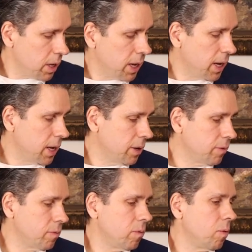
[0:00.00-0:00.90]

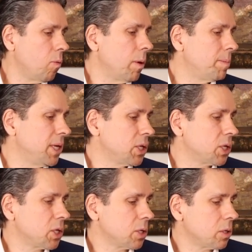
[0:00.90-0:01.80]
and
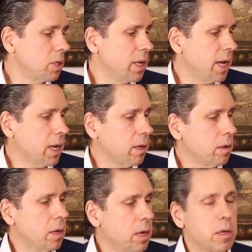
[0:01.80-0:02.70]
one-piece neck
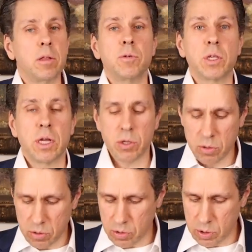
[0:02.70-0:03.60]
and cloisonne
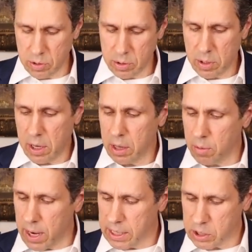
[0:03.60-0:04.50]
tuners.
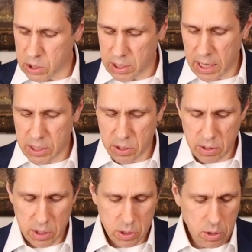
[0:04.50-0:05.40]
Otherwise, the size of
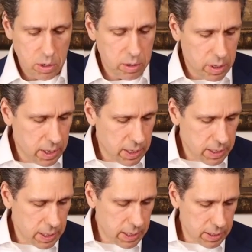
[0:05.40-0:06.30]
the guitar
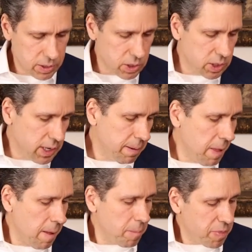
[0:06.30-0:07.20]
is the same,
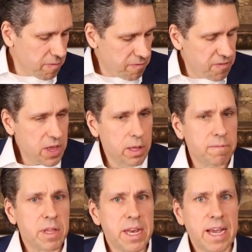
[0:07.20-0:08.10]
but the feel
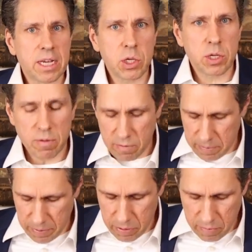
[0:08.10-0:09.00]
of the neck is
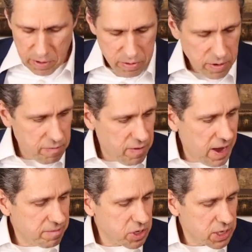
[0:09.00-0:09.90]
different. The
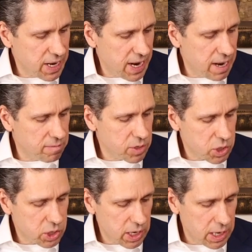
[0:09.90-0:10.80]
335 doesn't have the
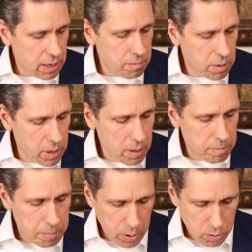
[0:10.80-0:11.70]
same
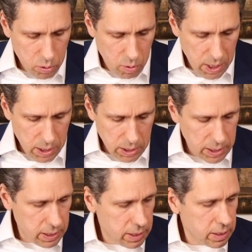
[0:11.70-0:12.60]
build
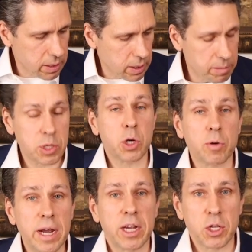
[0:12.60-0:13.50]
quality. I mean, it's a
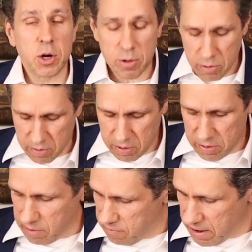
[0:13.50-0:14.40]
great guitar, the
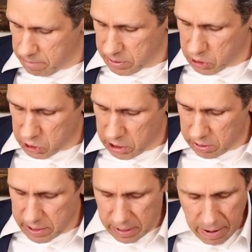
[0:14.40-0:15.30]
335, but the
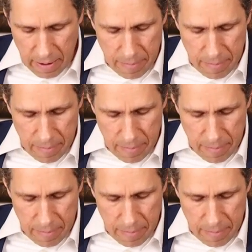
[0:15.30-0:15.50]
Sheraton